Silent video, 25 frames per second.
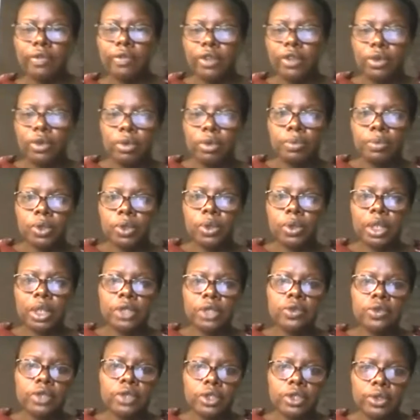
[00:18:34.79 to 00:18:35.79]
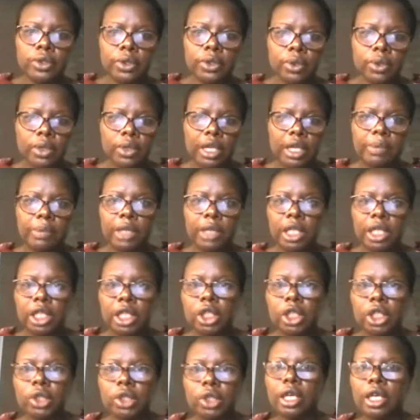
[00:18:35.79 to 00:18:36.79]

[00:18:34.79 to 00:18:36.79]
the room so as to reduce contamination.